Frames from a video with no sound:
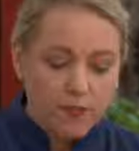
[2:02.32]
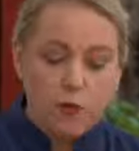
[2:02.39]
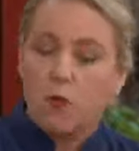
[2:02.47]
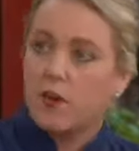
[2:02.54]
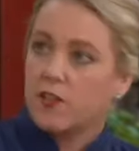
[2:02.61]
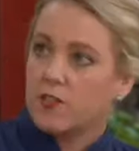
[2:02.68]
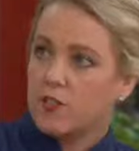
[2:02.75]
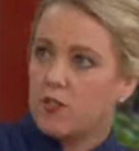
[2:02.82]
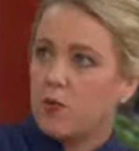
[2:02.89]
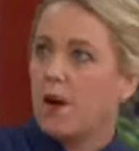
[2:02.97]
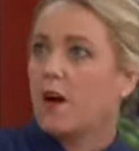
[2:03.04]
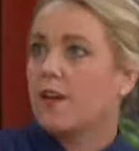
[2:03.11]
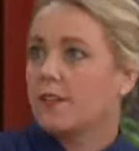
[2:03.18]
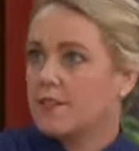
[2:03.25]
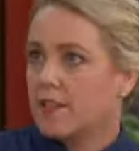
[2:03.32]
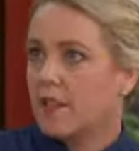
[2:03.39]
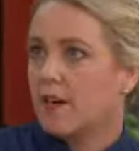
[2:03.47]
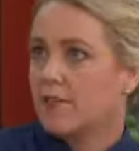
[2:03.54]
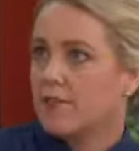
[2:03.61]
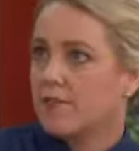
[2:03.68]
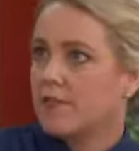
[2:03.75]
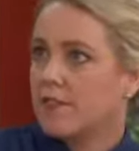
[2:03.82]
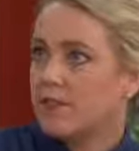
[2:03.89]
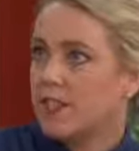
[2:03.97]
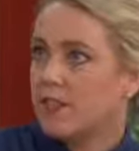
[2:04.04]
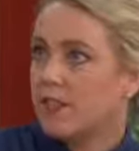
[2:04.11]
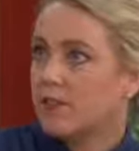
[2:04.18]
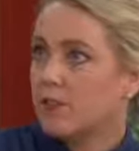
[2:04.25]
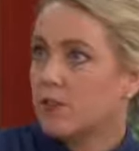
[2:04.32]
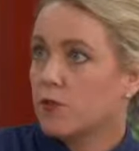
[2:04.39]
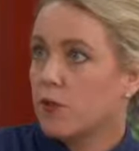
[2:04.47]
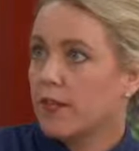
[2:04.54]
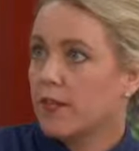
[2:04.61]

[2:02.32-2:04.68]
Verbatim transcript: the water's too hot, say 115, 120